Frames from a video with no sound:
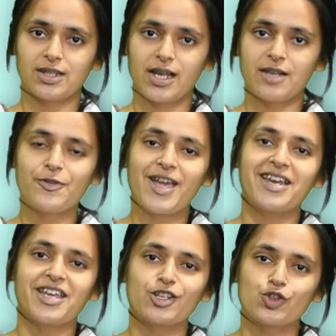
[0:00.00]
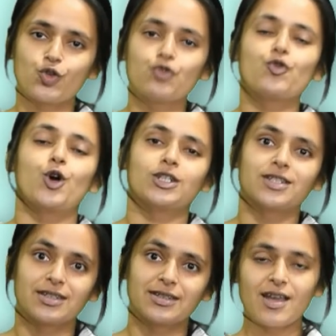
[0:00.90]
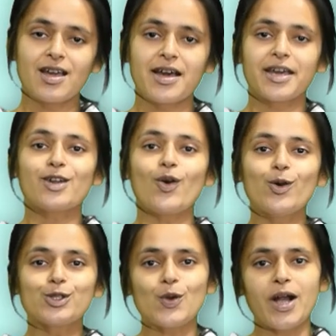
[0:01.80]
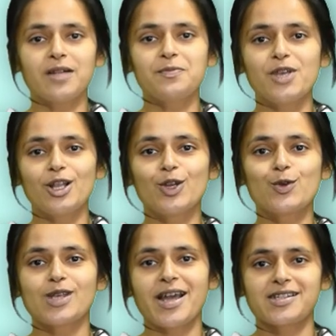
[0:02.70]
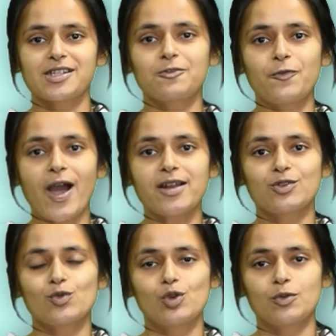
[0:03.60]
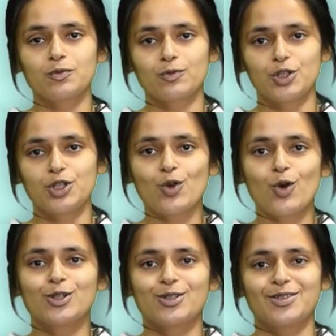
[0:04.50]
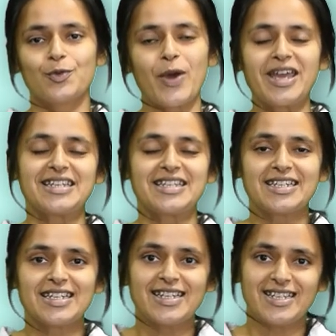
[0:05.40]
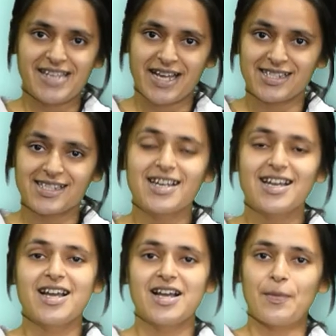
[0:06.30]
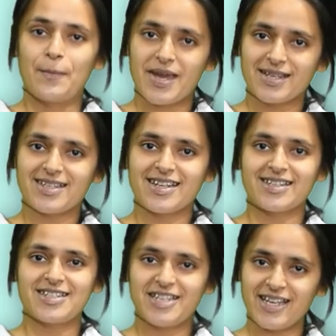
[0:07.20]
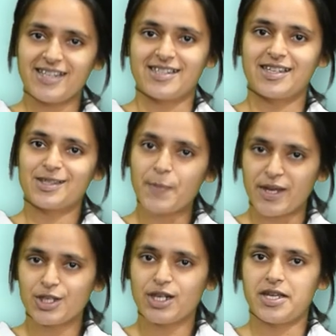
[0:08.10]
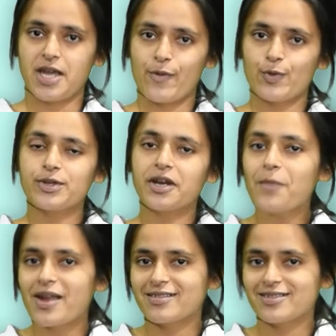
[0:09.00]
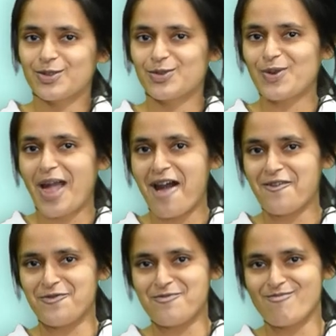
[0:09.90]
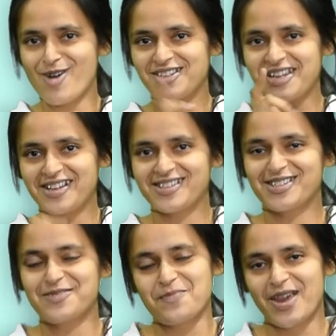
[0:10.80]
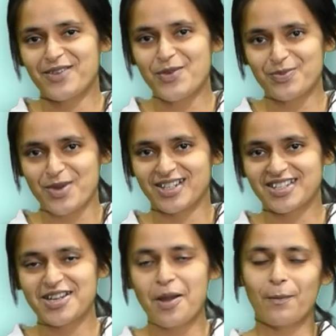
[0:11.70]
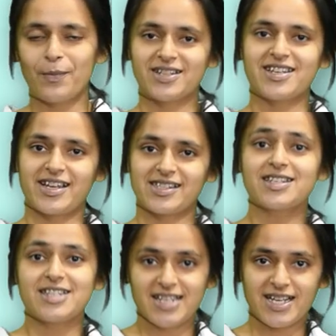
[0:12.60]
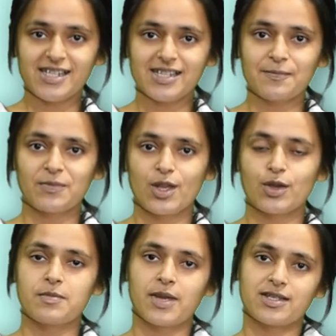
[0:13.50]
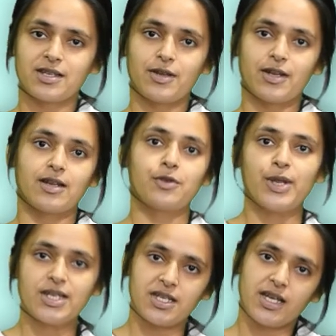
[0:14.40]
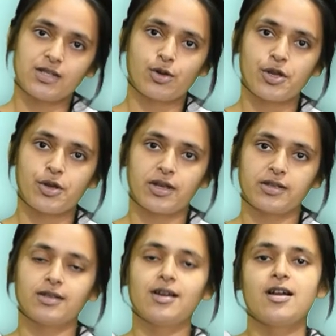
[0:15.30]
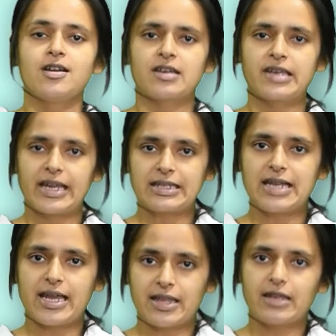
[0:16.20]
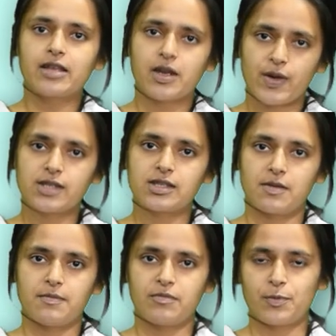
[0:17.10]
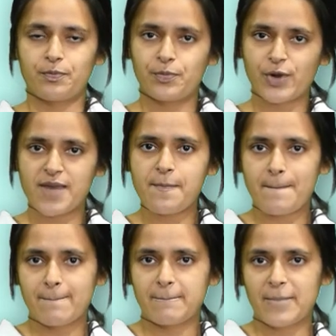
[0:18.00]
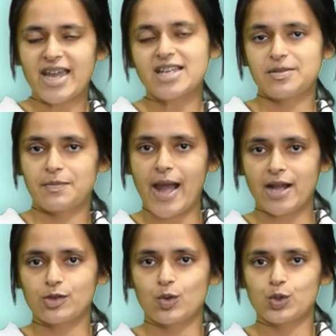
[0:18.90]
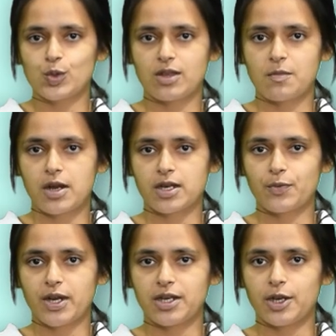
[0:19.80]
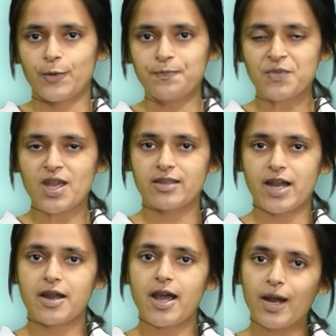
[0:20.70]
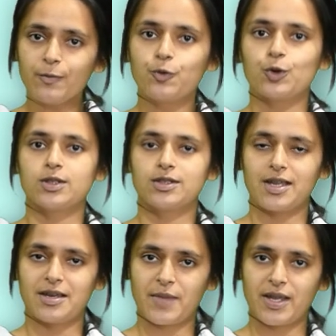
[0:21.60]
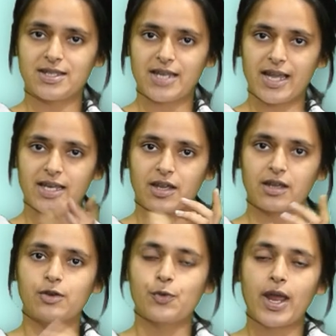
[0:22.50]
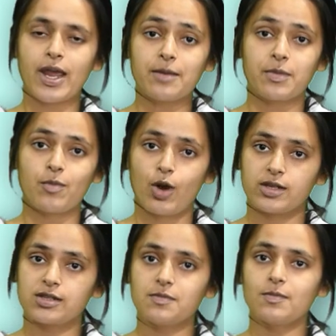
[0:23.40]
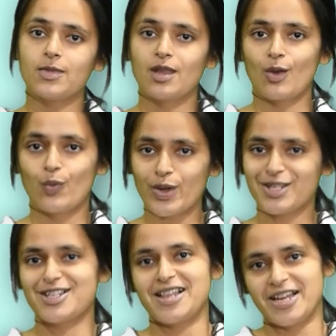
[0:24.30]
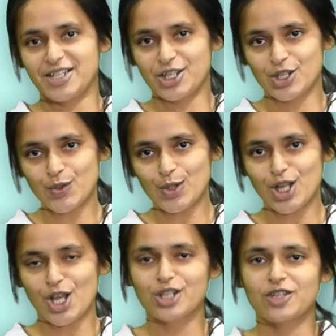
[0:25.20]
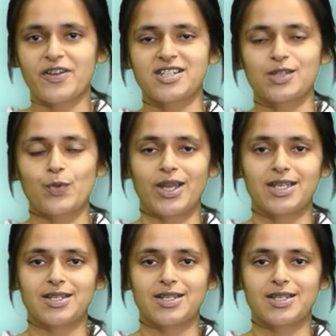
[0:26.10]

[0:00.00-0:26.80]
alleviating a sore throat. It can also help you lose excess fat or what you call weight. Yes, mint teas especially. I won't recommend to have mocktails made with mint, but yes, teas, you can mix it in green teas or you can get, I think there are some pre made packs also in the market right now that are helpful in maintaining great metabolism which leads to loss of excess weight